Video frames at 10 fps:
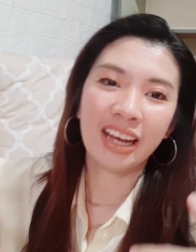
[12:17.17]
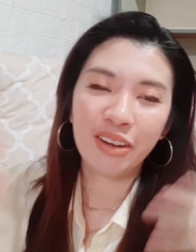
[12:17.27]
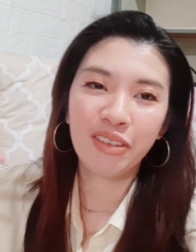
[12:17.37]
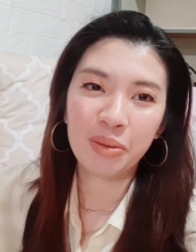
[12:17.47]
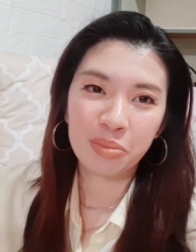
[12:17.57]
kind
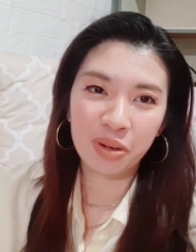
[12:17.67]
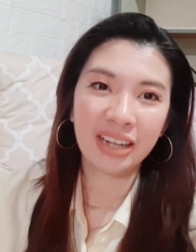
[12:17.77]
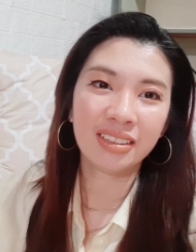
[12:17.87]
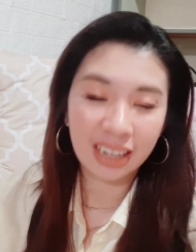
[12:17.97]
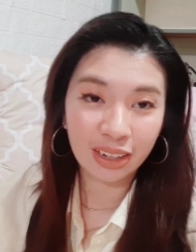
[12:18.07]
of like
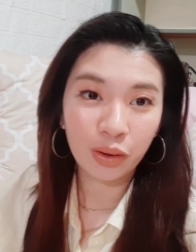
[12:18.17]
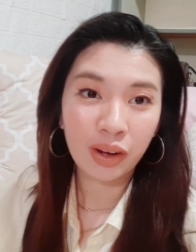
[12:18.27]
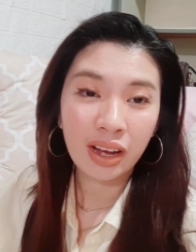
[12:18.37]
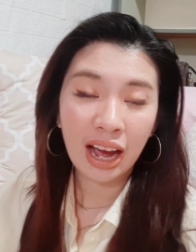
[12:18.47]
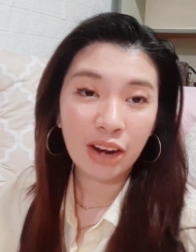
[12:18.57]
bright yellow,
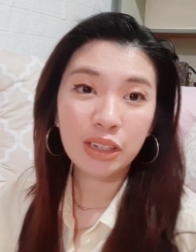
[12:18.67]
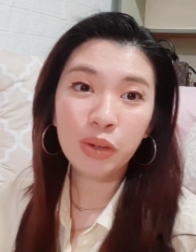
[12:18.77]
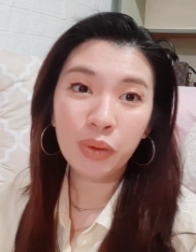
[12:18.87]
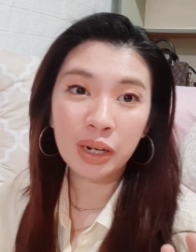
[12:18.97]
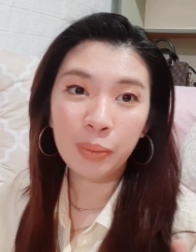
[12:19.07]
I really
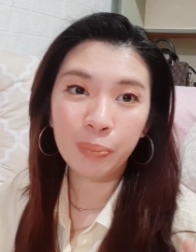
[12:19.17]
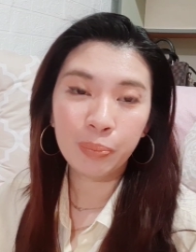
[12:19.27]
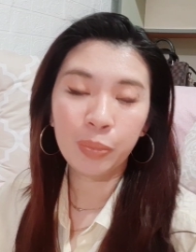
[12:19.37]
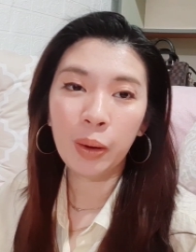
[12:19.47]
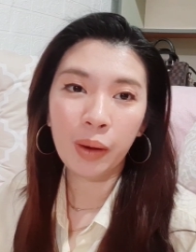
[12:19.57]
want to
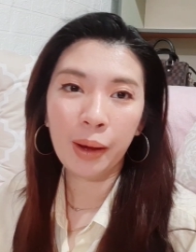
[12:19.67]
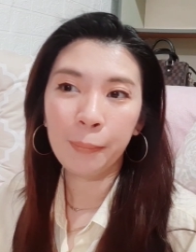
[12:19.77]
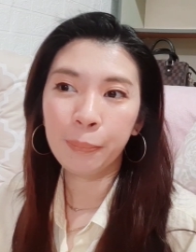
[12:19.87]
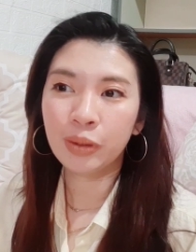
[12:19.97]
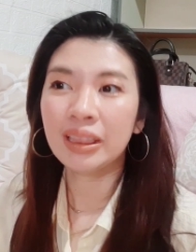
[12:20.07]

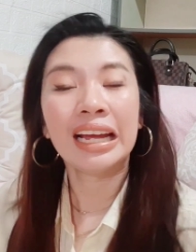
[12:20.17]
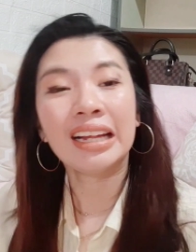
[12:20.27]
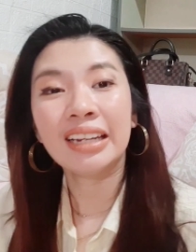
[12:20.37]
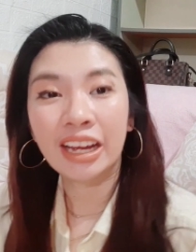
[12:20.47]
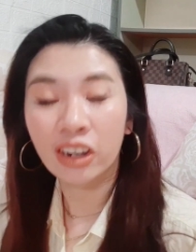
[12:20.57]
um, put like
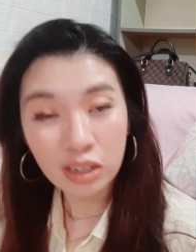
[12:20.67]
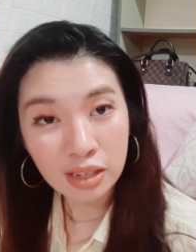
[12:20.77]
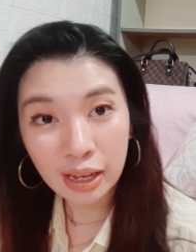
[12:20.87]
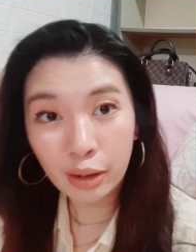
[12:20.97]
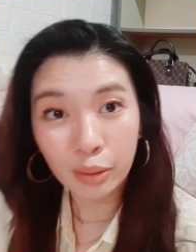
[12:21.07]
layers,
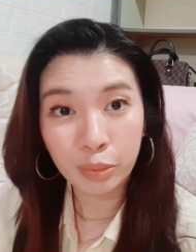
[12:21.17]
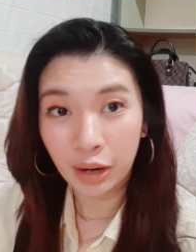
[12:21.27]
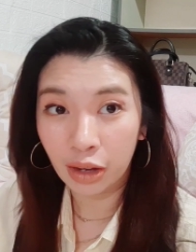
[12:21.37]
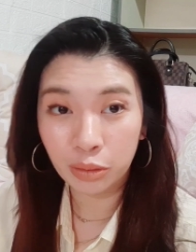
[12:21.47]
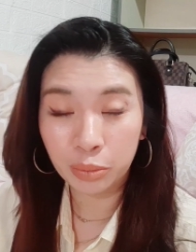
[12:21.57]
like a
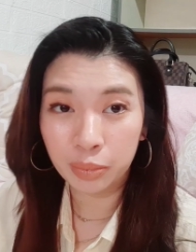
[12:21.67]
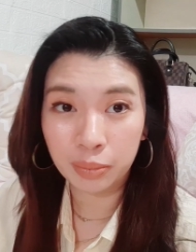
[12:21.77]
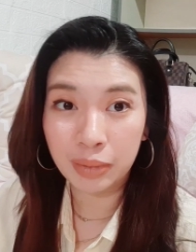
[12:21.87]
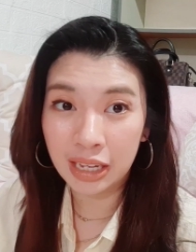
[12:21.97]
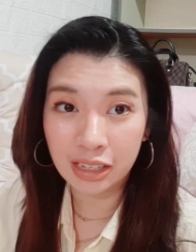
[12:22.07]
brown
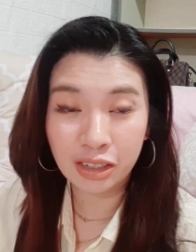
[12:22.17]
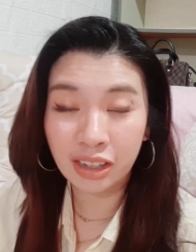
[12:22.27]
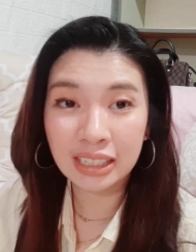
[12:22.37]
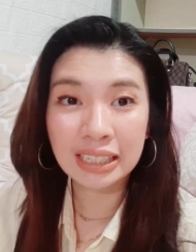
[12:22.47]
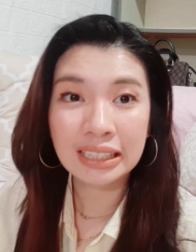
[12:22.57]
blazer
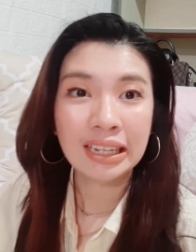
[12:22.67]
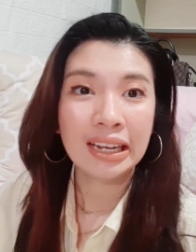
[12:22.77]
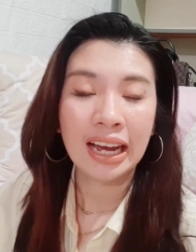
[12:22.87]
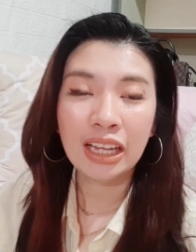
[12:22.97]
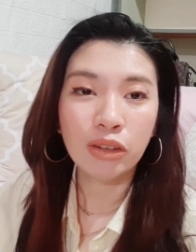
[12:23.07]
on it
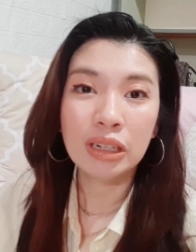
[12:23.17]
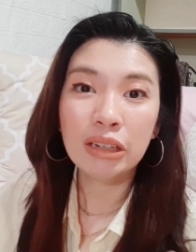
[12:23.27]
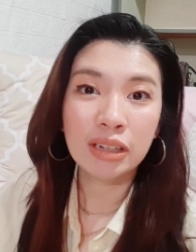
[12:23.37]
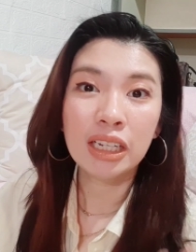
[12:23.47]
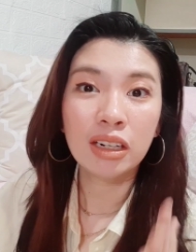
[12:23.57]
and it
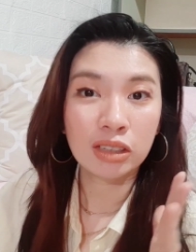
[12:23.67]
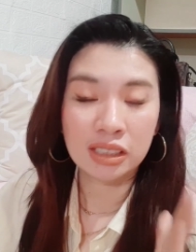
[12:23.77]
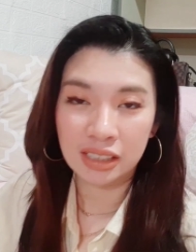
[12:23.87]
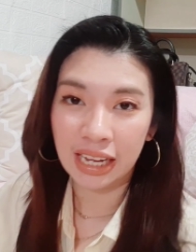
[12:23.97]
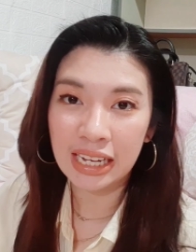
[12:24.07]
really really
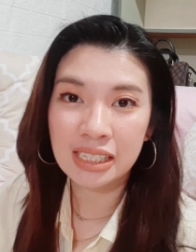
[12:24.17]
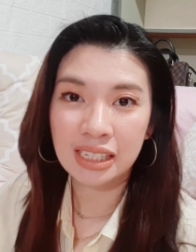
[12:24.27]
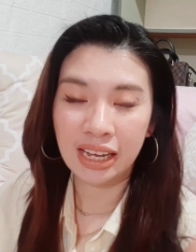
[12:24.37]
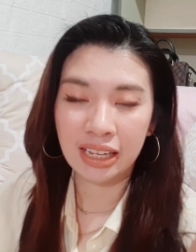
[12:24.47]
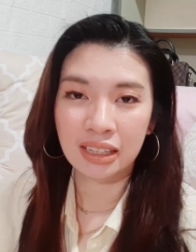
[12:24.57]
looks nice
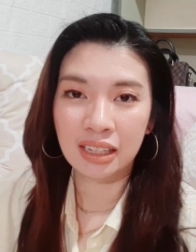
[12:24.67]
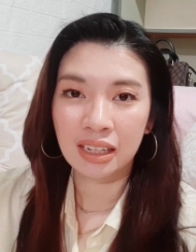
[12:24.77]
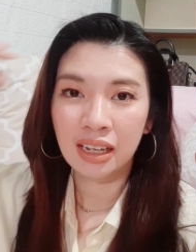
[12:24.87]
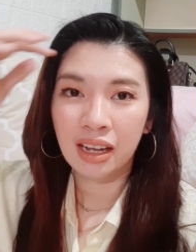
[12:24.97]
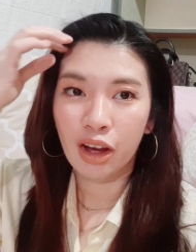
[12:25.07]
and
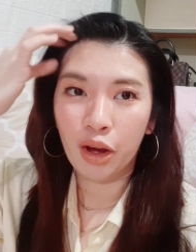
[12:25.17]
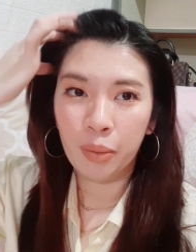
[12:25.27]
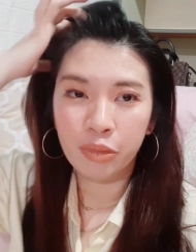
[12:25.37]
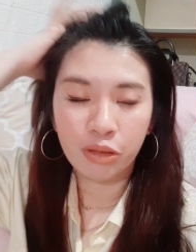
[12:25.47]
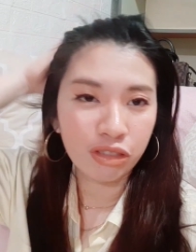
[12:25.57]

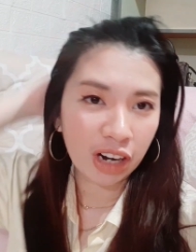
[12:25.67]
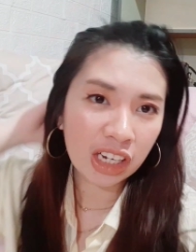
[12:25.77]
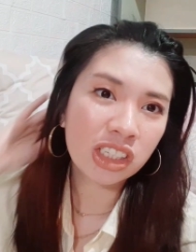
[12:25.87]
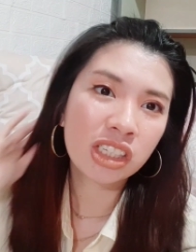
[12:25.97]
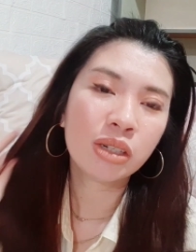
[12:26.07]
um,
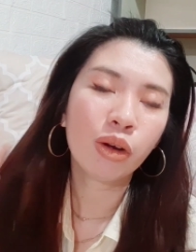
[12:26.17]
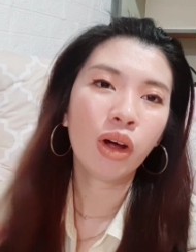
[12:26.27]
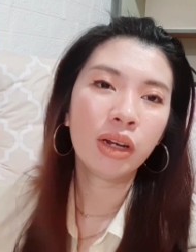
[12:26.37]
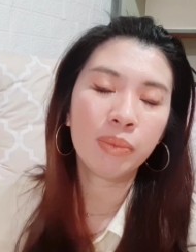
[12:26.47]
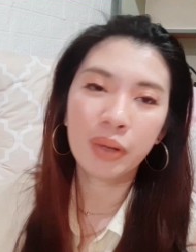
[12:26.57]
fresh
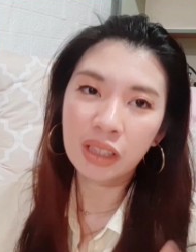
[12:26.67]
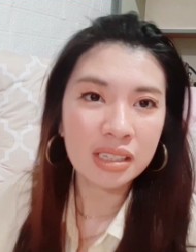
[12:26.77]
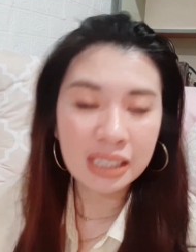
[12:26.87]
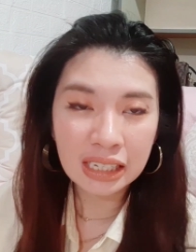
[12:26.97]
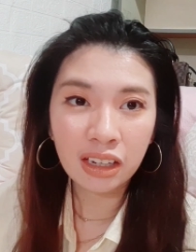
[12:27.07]
on but
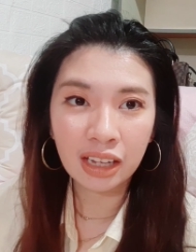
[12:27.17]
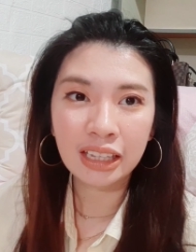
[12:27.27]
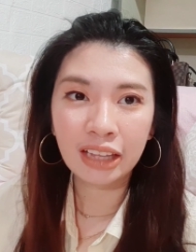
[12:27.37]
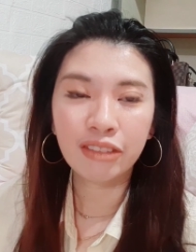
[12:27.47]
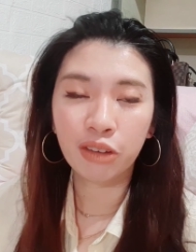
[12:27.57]
still on
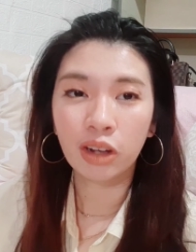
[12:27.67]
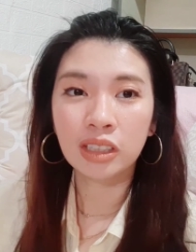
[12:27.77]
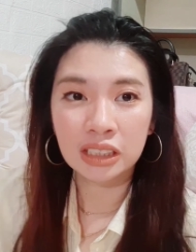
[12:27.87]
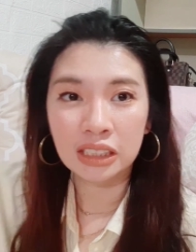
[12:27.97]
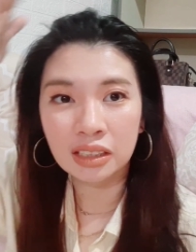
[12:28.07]
that fall
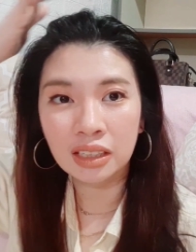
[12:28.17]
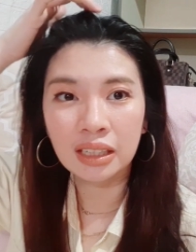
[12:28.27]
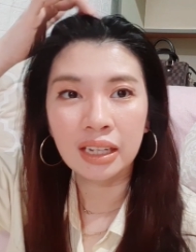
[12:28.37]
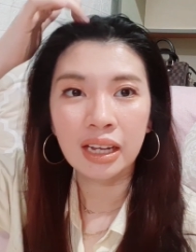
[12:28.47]
season